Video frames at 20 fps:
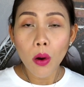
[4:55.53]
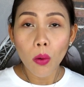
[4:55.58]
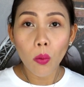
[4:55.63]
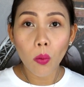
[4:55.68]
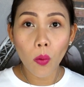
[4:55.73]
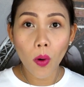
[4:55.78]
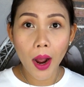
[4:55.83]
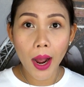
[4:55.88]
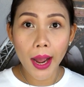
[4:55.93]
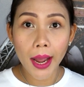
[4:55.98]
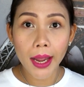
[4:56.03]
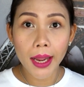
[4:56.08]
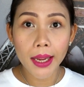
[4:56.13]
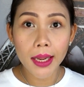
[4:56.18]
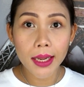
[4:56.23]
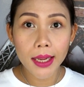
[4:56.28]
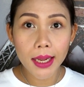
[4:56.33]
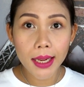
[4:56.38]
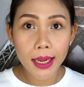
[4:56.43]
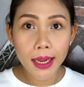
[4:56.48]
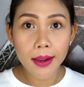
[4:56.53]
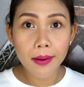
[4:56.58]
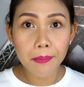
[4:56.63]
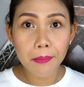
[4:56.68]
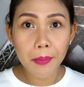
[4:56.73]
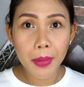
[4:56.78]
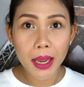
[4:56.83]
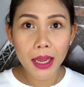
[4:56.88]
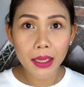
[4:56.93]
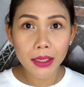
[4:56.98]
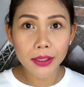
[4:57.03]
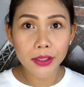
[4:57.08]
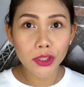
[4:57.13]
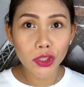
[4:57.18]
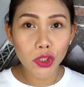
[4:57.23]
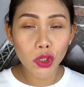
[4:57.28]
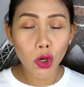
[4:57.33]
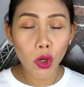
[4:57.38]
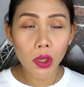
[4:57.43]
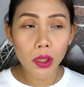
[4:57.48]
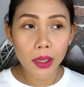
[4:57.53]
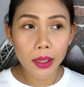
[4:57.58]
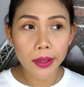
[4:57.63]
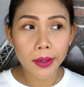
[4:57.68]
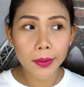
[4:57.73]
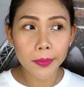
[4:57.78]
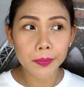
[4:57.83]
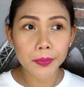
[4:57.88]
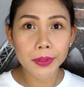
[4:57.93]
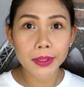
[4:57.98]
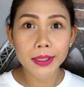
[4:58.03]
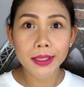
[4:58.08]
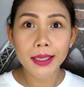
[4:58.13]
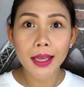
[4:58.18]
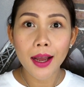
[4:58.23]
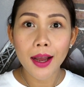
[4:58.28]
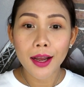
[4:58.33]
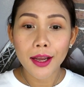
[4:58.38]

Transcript: why it makes your lips